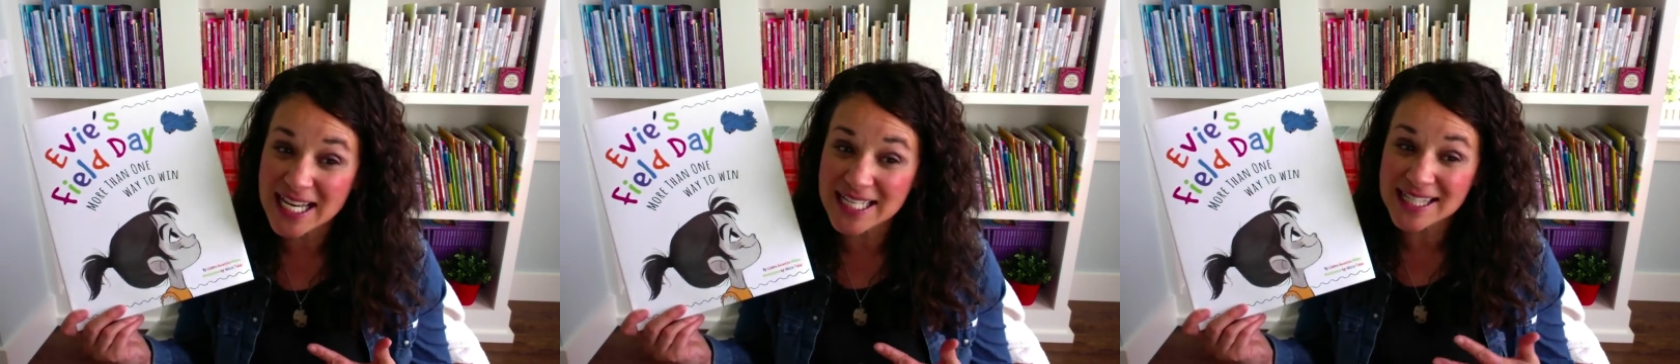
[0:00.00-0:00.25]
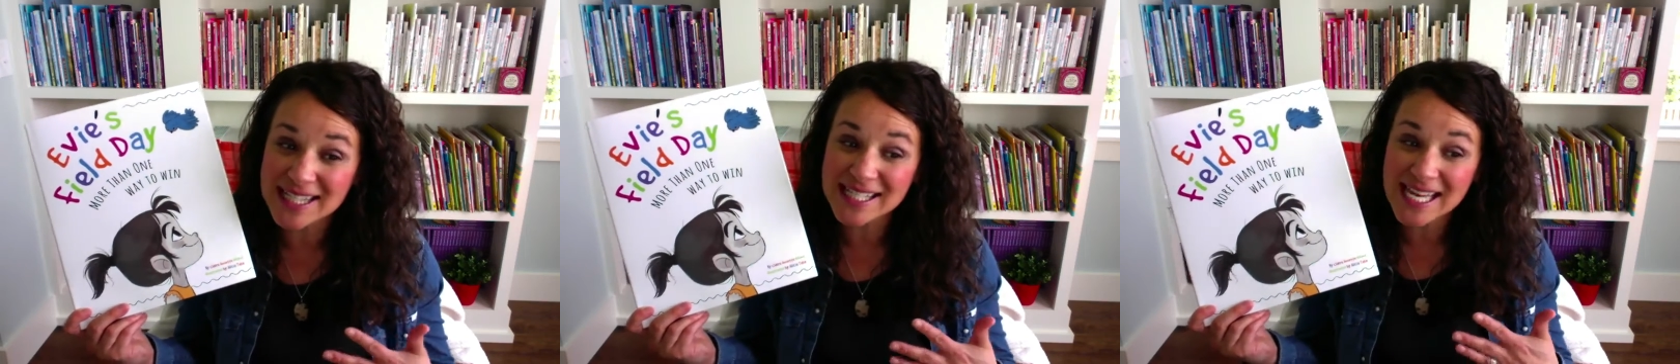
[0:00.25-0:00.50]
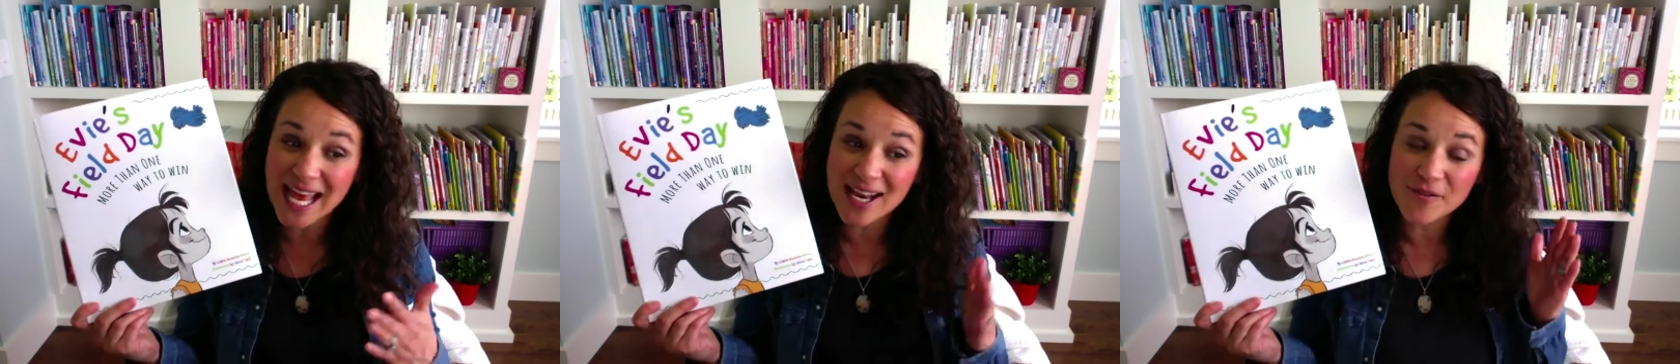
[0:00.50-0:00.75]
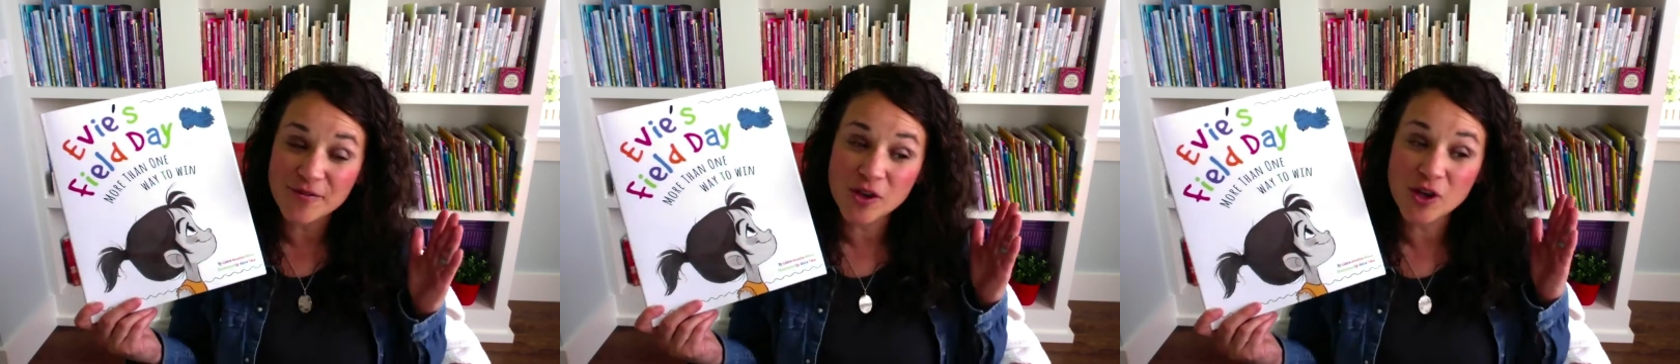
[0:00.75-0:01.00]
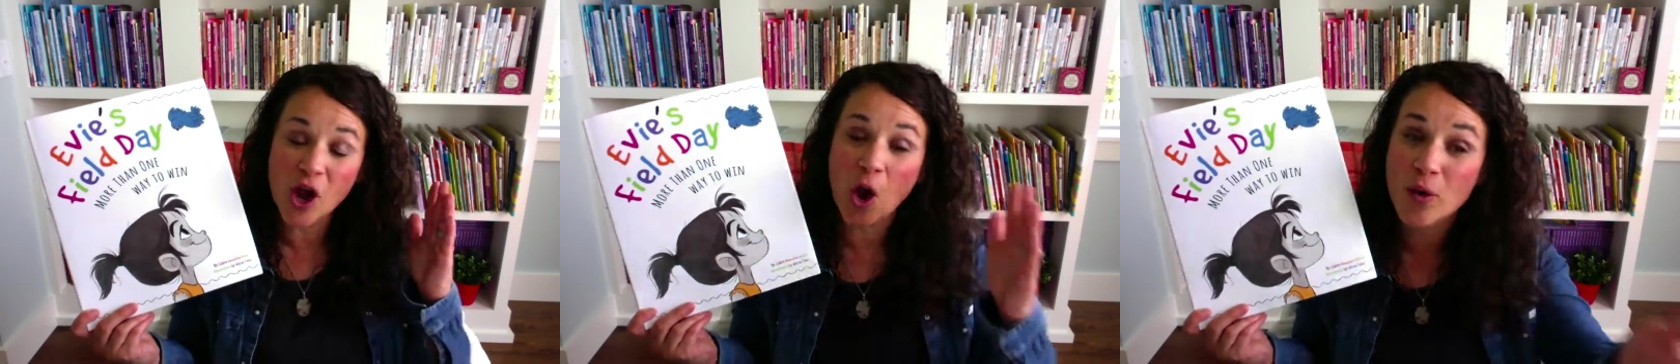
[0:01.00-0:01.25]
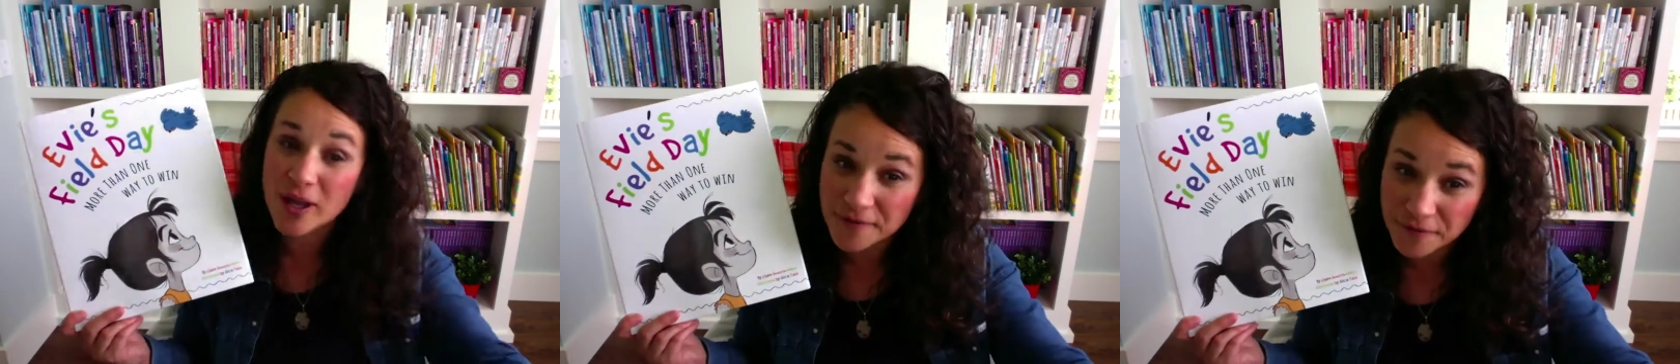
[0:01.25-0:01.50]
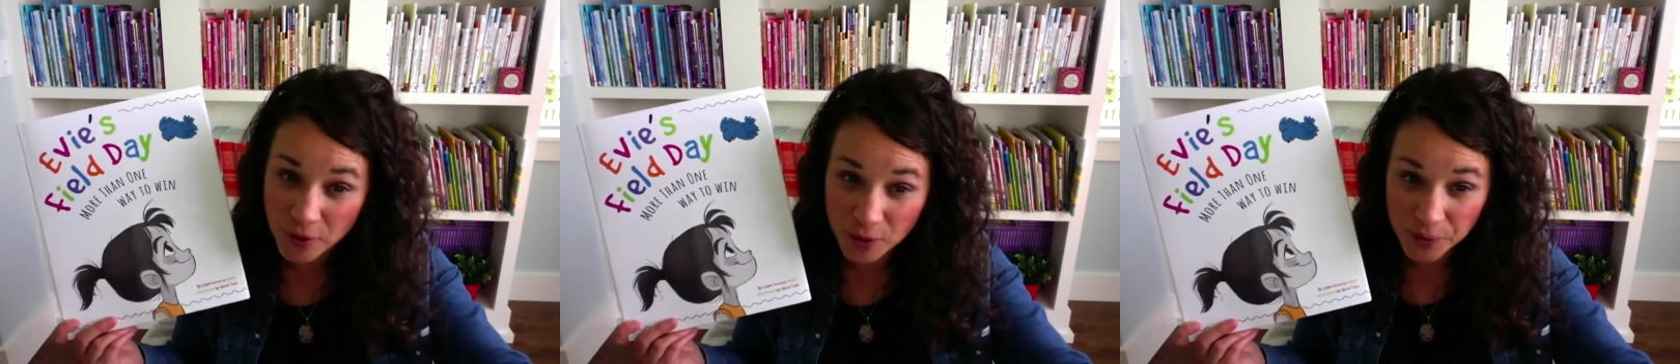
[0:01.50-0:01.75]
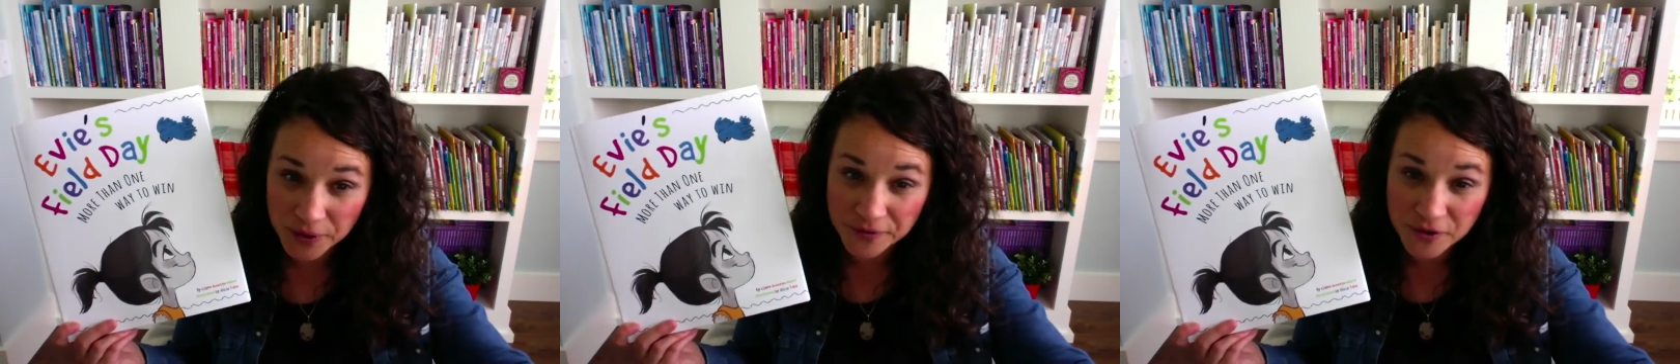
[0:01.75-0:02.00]
and instead of going
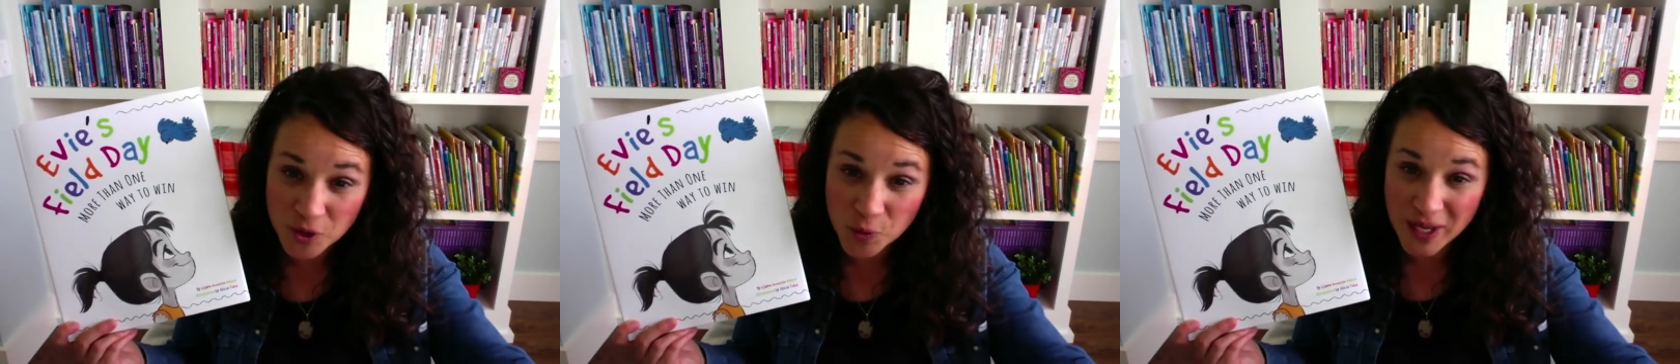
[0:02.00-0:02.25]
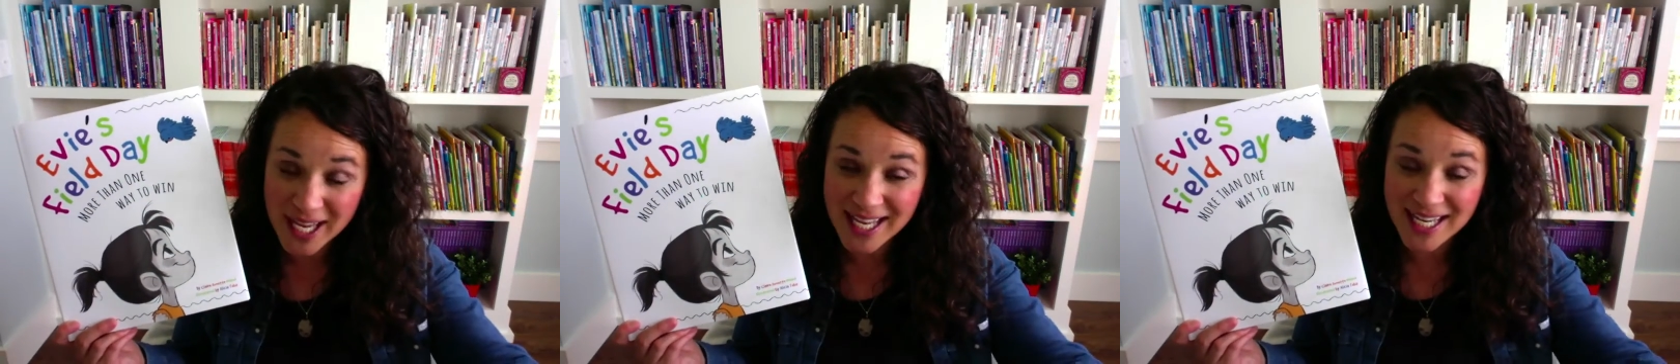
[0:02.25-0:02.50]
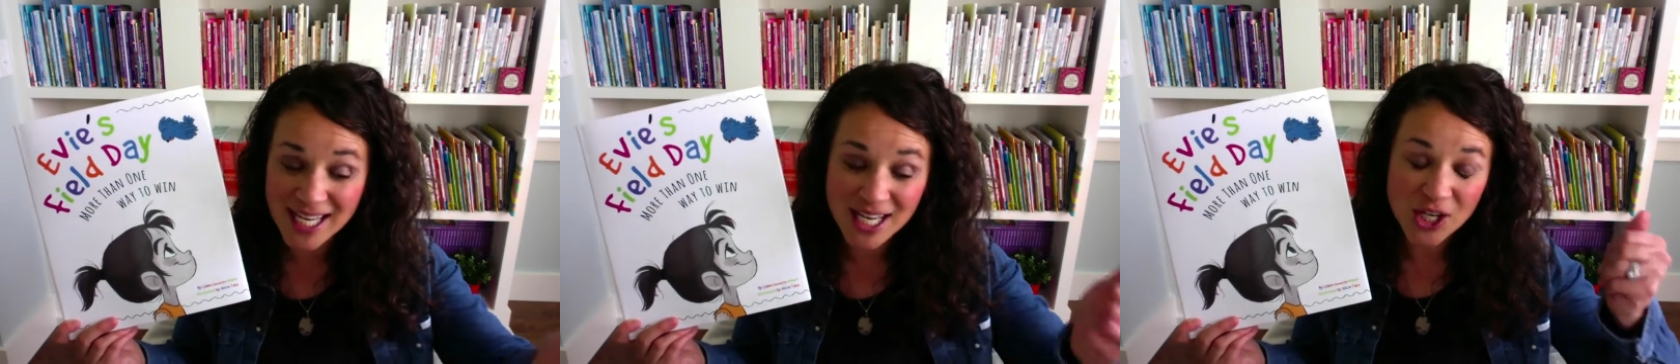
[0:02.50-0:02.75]
forward for the win,